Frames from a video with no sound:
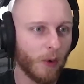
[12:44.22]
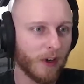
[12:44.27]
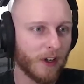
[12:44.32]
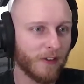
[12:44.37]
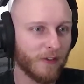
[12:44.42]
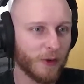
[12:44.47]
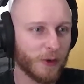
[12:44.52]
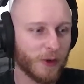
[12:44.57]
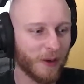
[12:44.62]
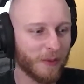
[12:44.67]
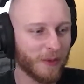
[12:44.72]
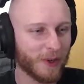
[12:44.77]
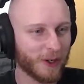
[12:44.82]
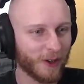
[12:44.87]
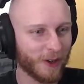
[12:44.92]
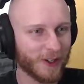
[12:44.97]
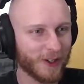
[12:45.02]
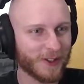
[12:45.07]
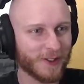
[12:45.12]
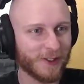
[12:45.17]
have you come
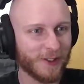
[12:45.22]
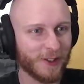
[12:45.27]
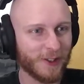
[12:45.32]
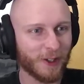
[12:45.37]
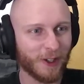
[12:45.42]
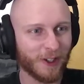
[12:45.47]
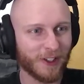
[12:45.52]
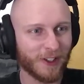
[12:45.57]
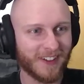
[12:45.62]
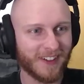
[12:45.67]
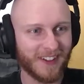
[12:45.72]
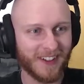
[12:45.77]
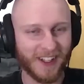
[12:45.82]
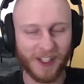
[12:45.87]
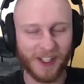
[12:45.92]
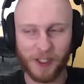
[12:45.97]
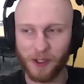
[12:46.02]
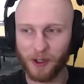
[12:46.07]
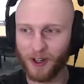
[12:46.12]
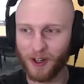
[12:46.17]
across in your
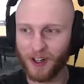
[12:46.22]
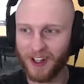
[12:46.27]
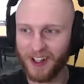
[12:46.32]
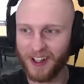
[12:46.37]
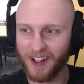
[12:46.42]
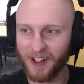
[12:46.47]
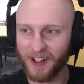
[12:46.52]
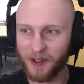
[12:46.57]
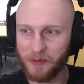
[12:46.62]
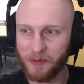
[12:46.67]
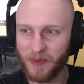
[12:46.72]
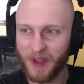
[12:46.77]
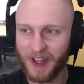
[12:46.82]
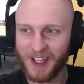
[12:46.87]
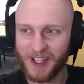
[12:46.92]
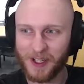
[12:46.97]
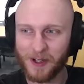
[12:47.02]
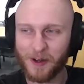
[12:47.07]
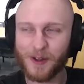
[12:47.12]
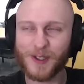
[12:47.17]

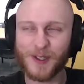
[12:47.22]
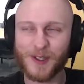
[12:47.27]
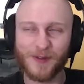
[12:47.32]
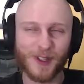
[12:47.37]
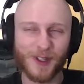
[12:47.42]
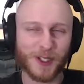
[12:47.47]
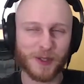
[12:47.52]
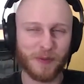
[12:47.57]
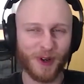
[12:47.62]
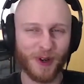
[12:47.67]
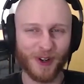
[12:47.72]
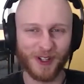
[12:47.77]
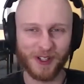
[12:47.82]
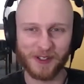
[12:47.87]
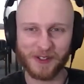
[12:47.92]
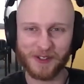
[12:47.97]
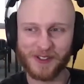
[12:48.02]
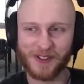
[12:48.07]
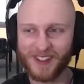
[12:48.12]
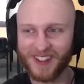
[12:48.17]
many years of
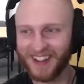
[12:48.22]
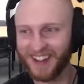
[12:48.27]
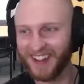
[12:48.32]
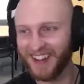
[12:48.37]
experience?